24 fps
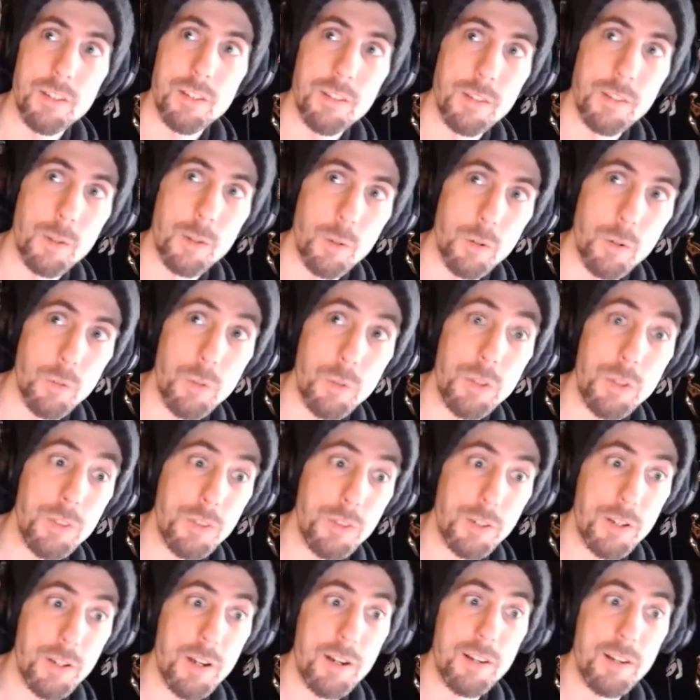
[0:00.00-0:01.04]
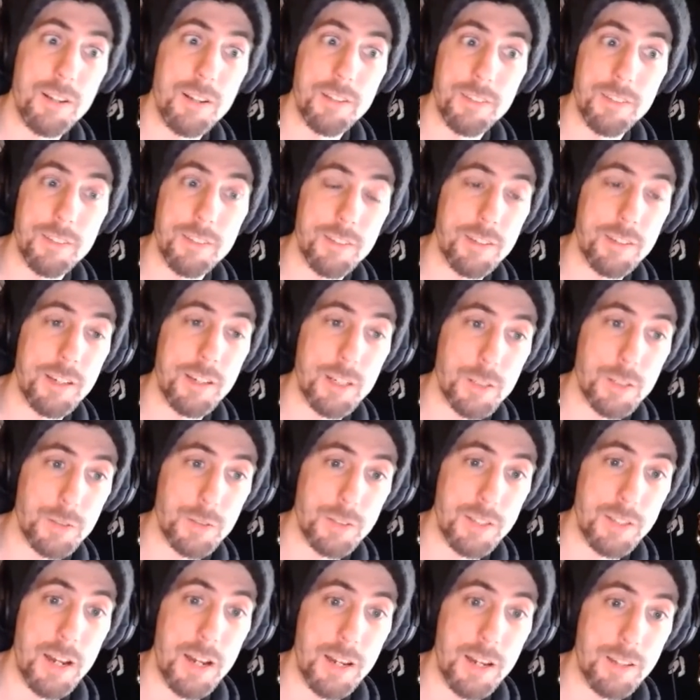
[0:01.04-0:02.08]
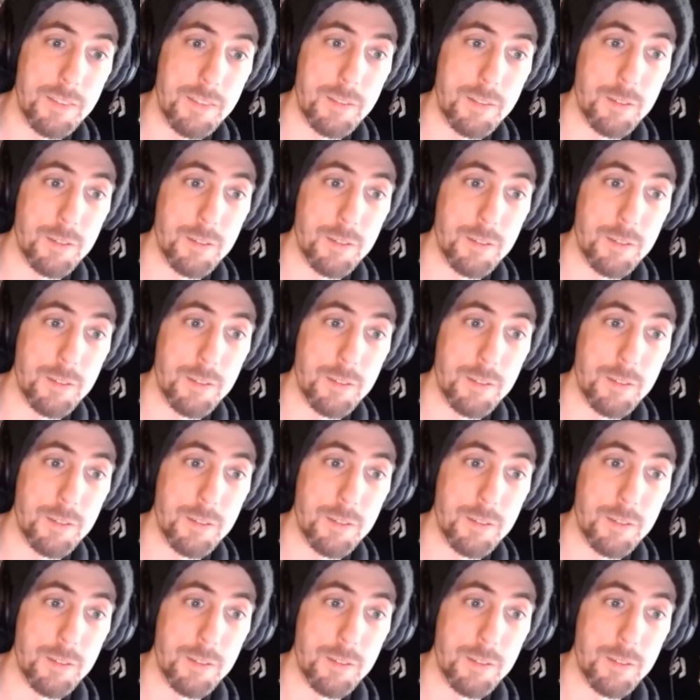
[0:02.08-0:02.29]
they were with the cause to actually hide